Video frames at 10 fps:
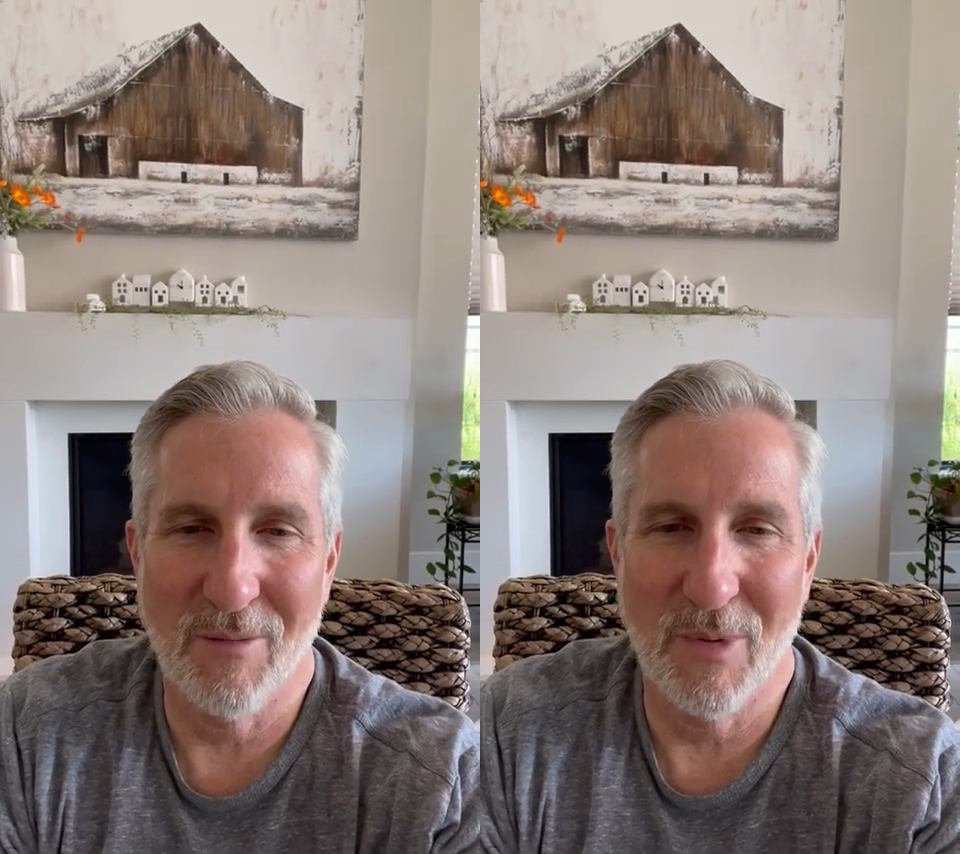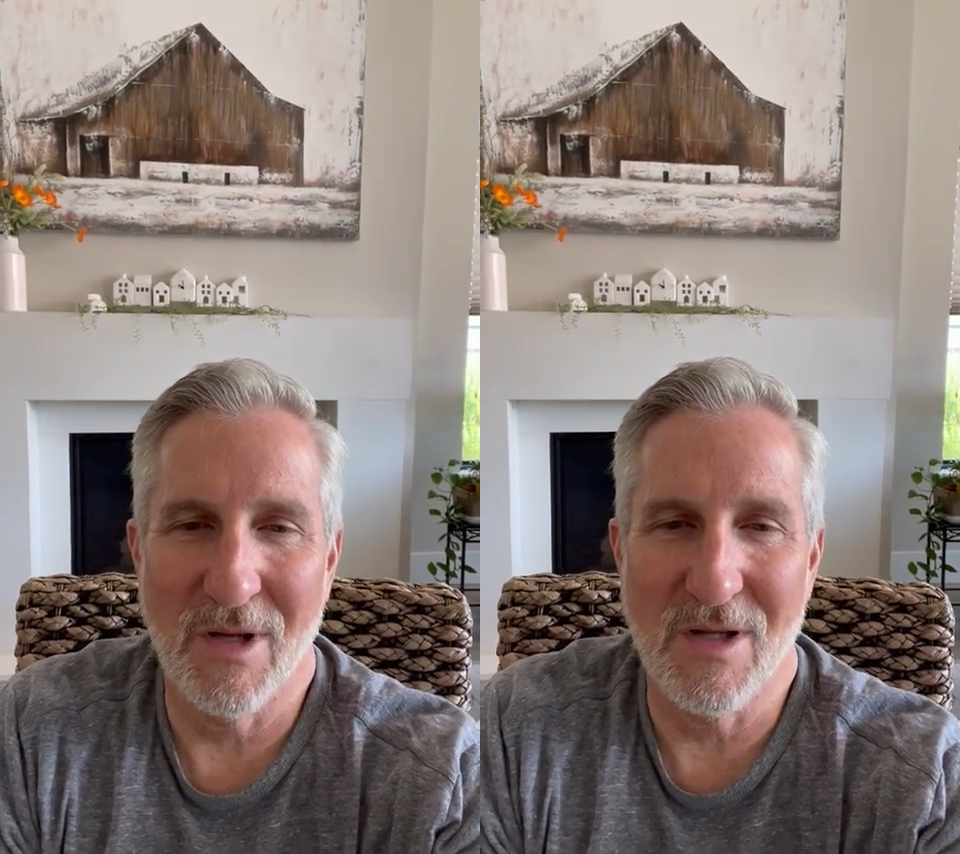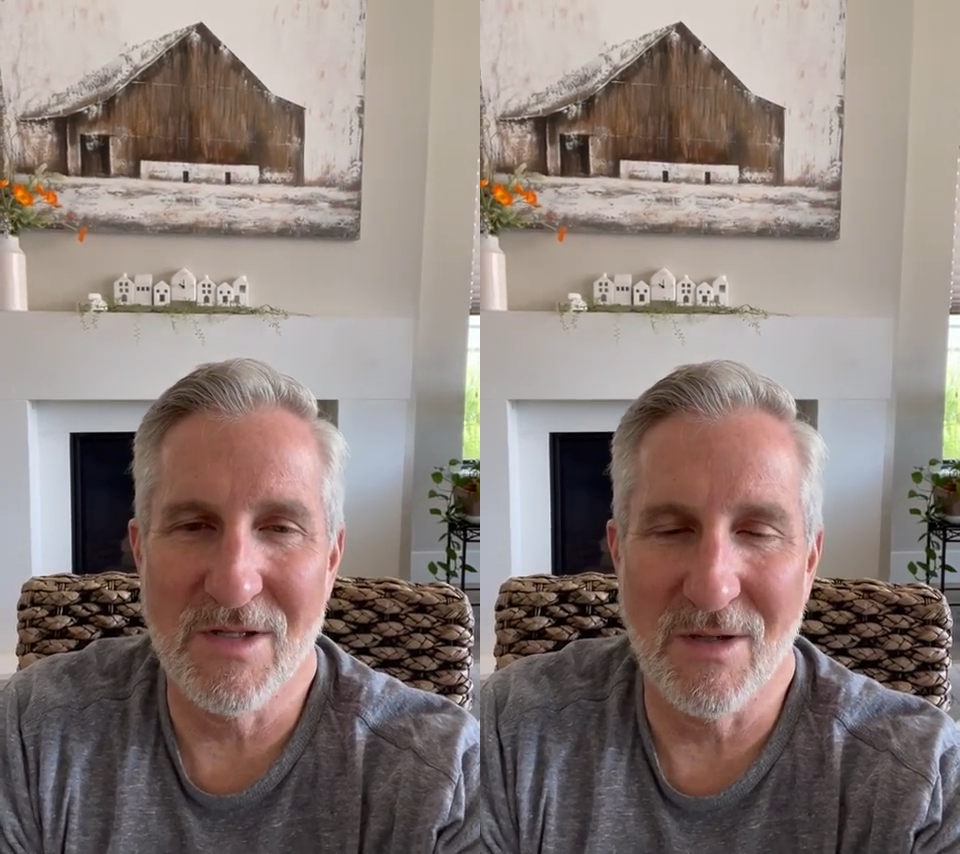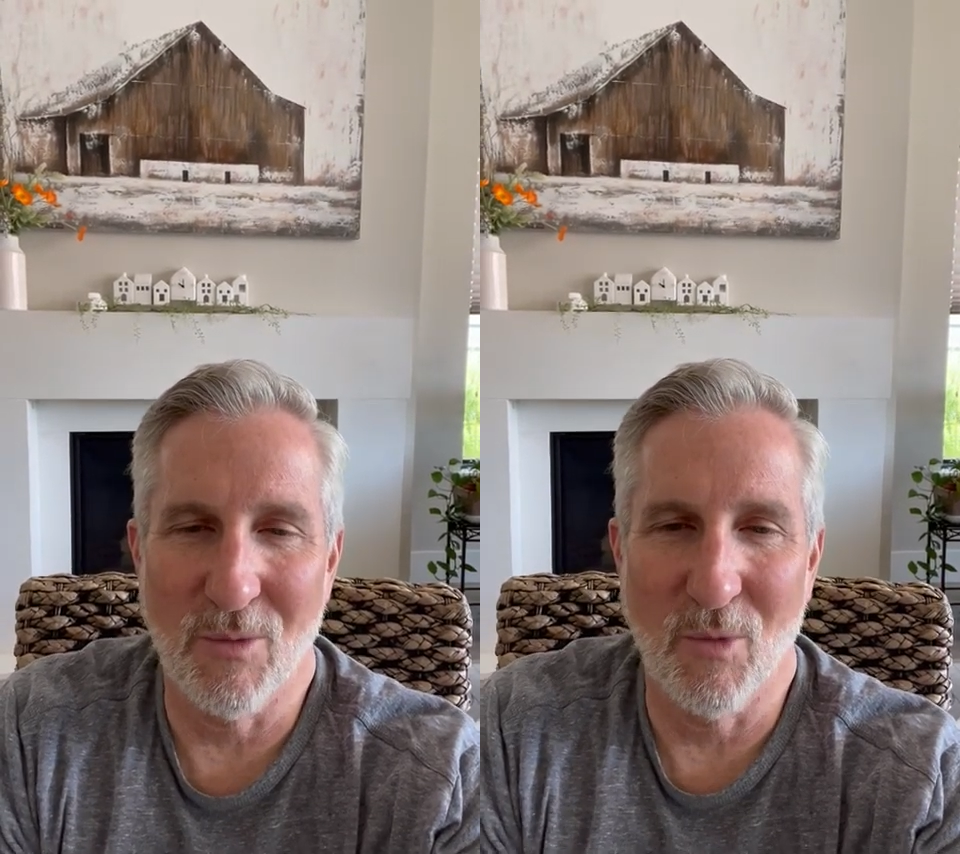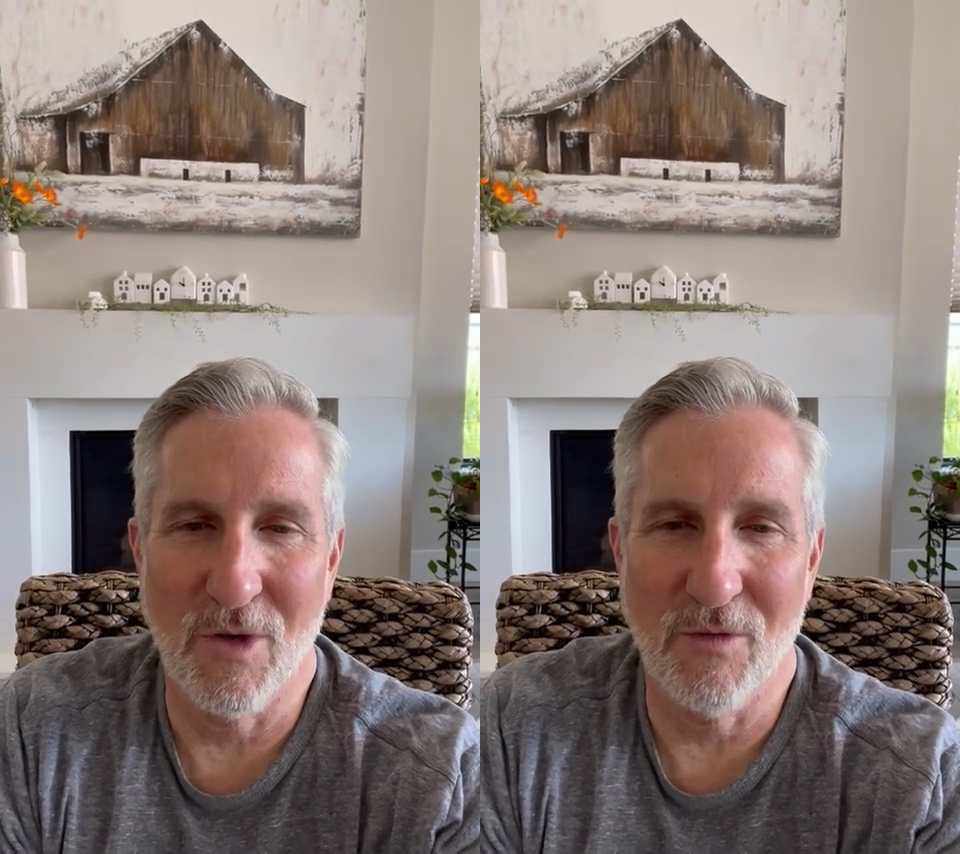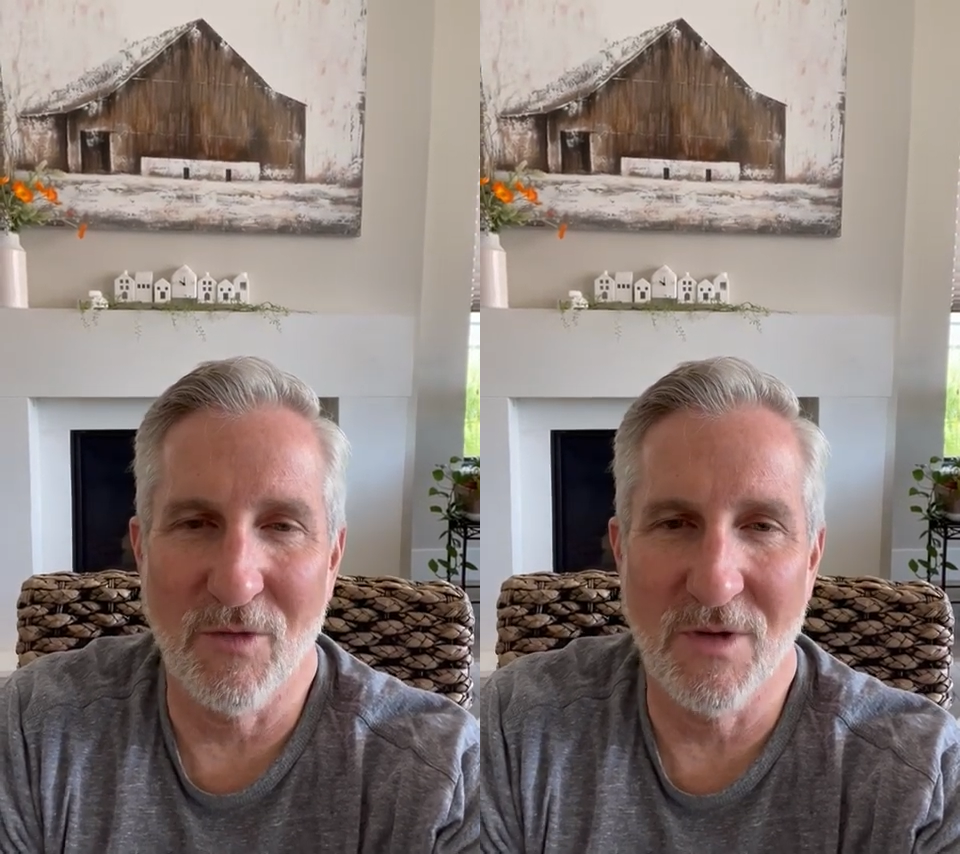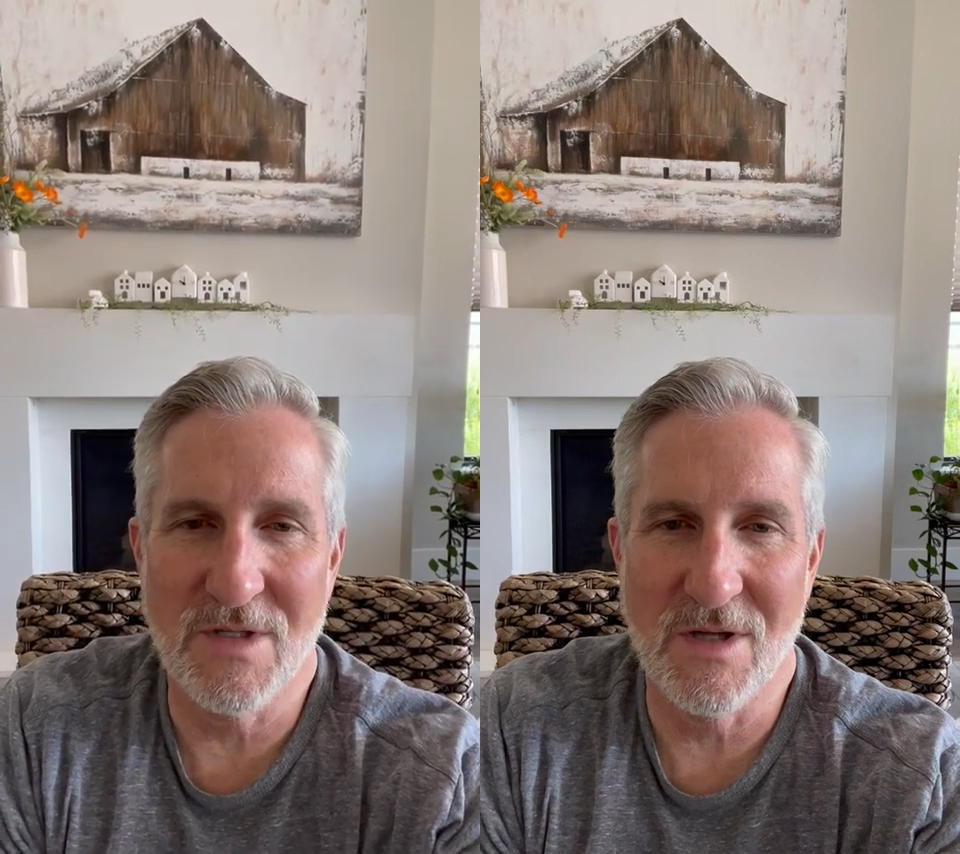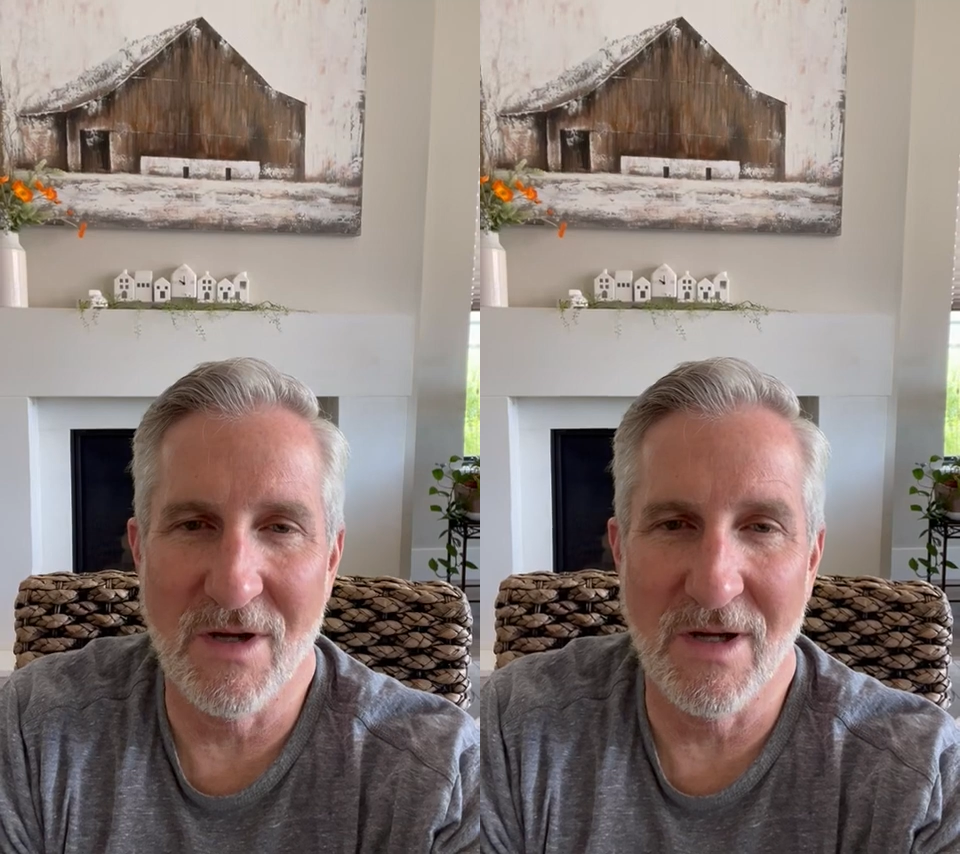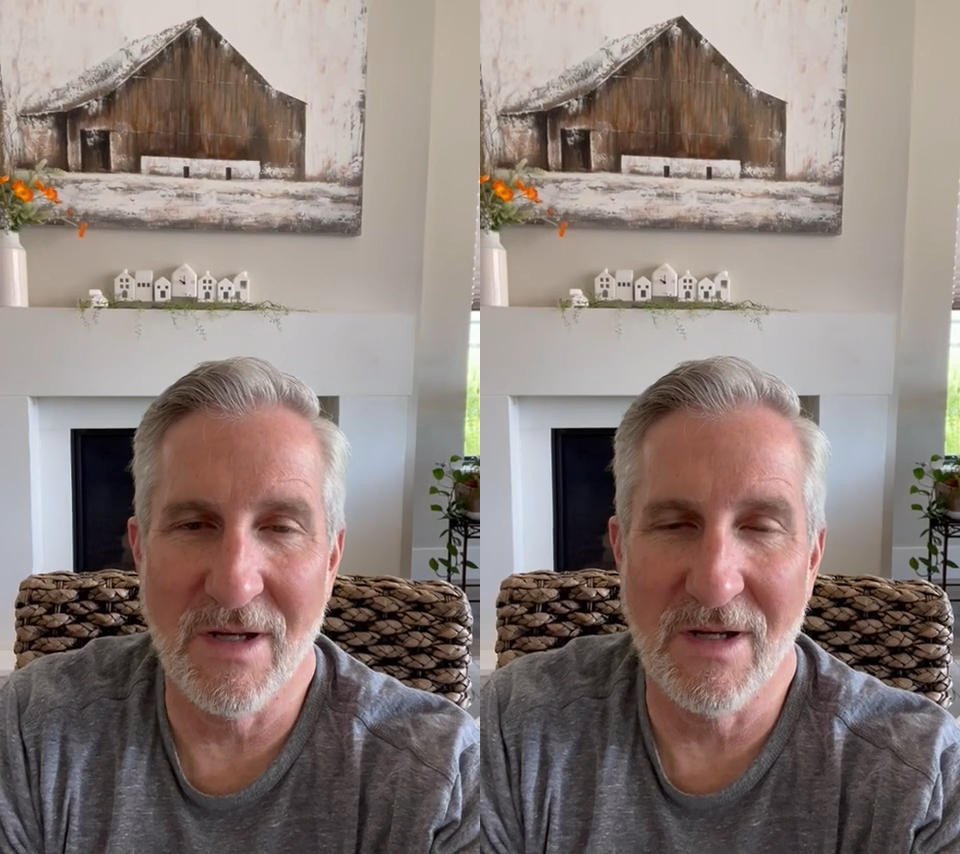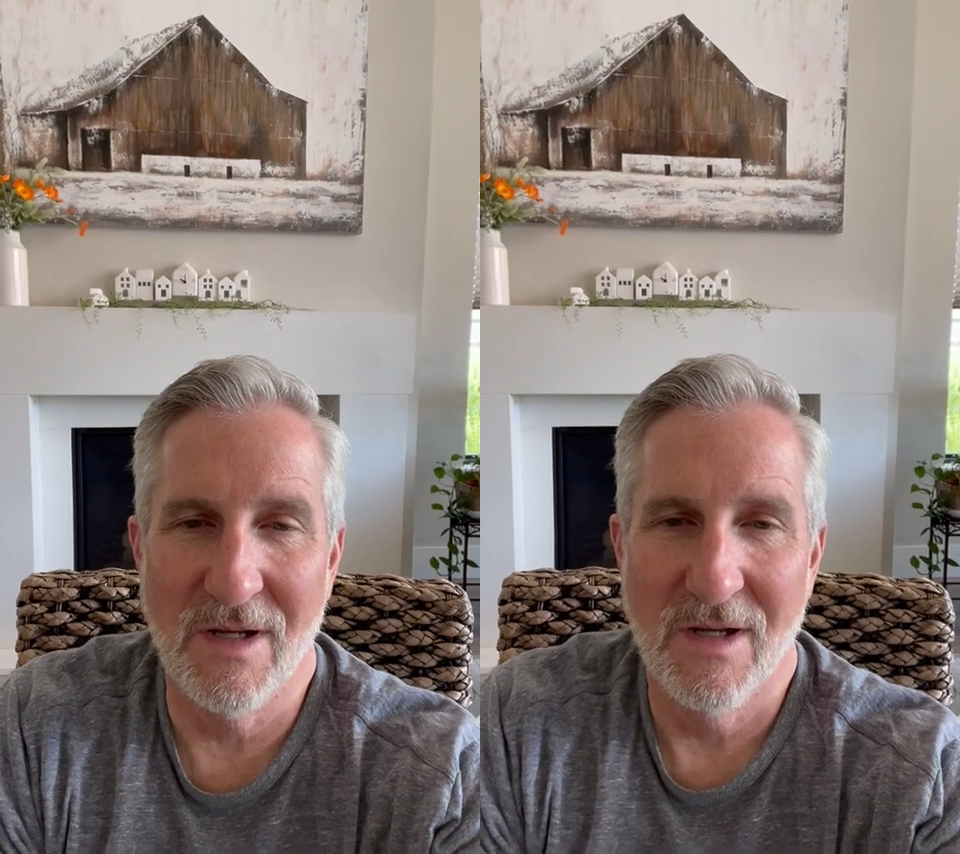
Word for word: piece, a wonderful design.